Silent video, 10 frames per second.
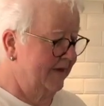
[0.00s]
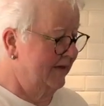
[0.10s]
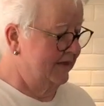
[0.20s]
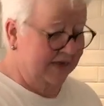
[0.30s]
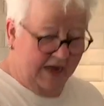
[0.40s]

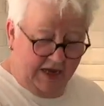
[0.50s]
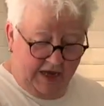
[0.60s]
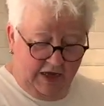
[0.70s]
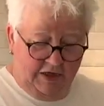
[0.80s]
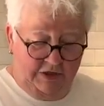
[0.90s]
Yes.
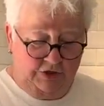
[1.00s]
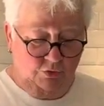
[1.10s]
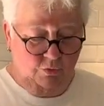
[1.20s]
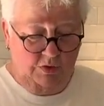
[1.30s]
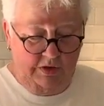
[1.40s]

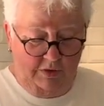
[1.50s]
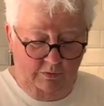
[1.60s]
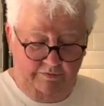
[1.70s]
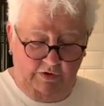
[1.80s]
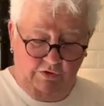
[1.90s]
So,
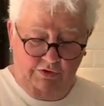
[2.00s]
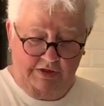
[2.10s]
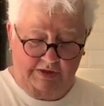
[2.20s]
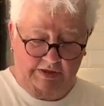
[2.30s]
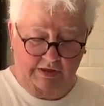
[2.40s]
we've now got
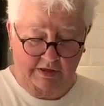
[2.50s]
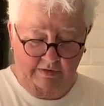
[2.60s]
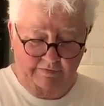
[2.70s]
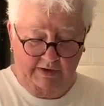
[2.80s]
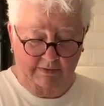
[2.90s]
this
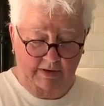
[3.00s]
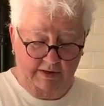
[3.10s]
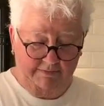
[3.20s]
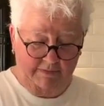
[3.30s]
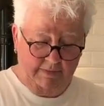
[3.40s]
lovely
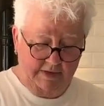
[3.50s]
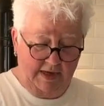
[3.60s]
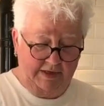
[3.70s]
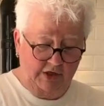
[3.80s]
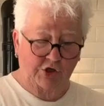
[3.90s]

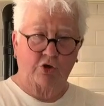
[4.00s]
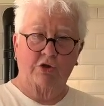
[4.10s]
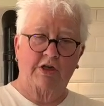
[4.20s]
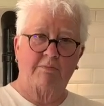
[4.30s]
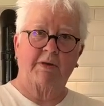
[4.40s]
eggy,
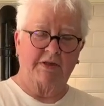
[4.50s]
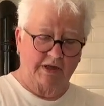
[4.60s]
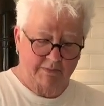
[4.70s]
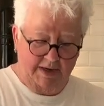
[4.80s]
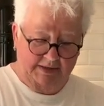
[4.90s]
chocolatey, buttery
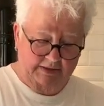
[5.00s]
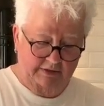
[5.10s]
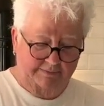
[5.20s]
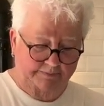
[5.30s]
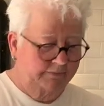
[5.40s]
batter.
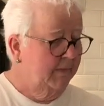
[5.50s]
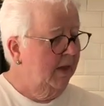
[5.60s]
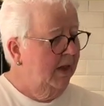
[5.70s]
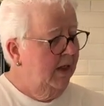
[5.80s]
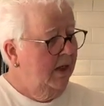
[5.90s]

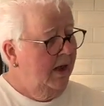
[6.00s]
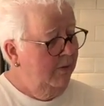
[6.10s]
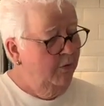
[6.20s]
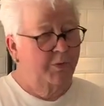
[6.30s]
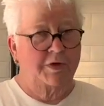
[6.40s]

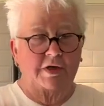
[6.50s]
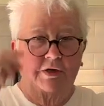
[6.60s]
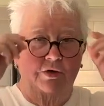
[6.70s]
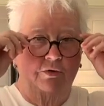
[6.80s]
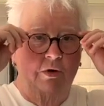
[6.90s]
And what we need
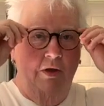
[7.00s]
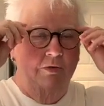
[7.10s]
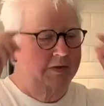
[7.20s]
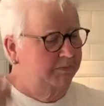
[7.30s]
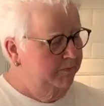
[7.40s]
to do now
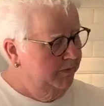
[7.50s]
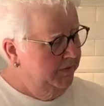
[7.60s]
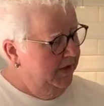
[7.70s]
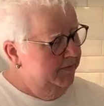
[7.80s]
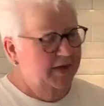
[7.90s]
is
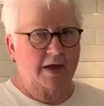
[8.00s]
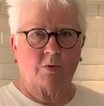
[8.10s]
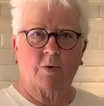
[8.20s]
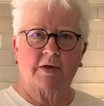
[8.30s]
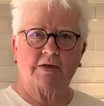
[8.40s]
beat up the egg
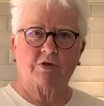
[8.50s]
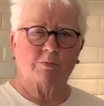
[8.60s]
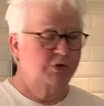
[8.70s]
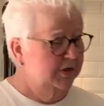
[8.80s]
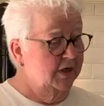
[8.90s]
whites. So I'm
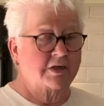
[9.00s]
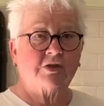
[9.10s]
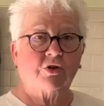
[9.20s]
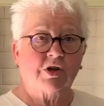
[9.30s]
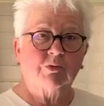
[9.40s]
going to turn
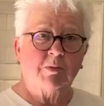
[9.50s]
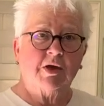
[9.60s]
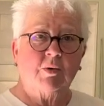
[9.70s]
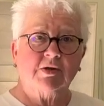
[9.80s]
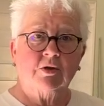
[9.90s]
this on and it will
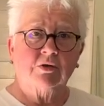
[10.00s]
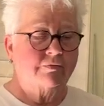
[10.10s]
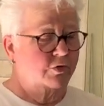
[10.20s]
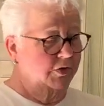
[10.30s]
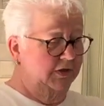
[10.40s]
make quite a lot of
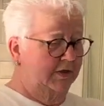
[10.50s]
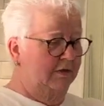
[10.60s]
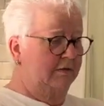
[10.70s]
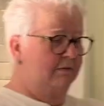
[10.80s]
noise.